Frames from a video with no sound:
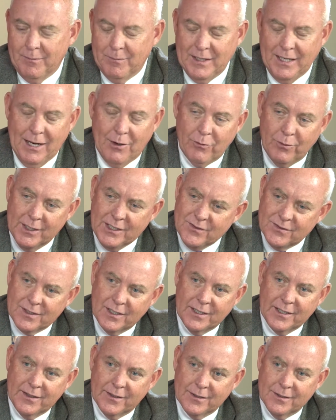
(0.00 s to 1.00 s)
But now
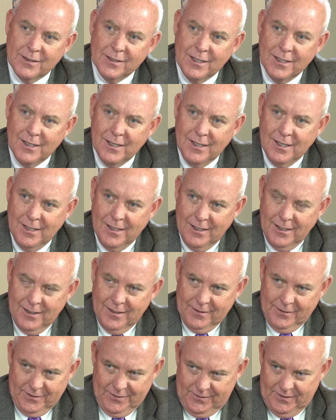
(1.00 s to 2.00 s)
recently the
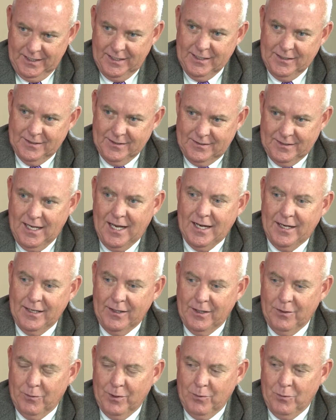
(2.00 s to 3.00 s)
city
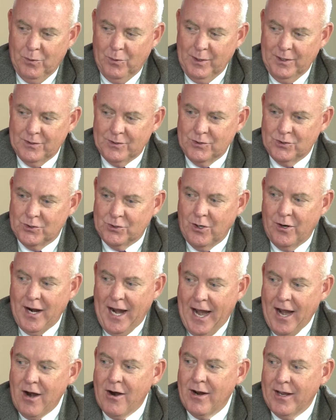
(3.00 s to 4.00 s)
decided that we wanted to start
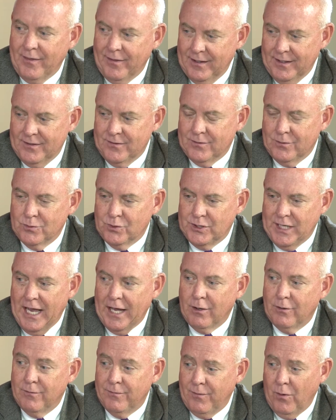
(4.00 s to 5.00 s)
airing these on
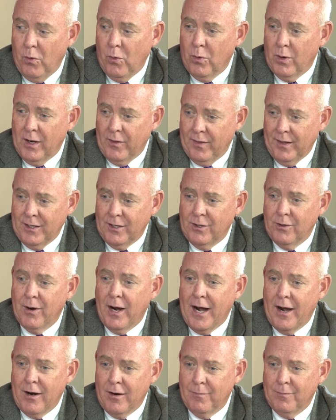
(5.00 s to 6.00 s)
Channel 4. I think
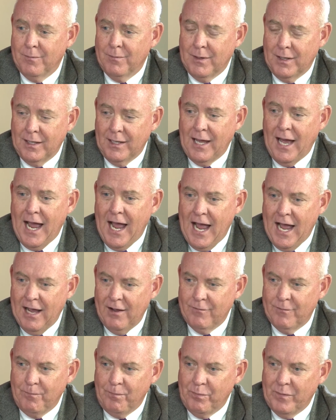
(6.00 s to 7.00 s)
you air them
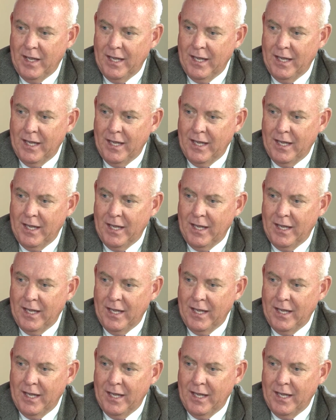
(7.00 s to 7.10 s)
live.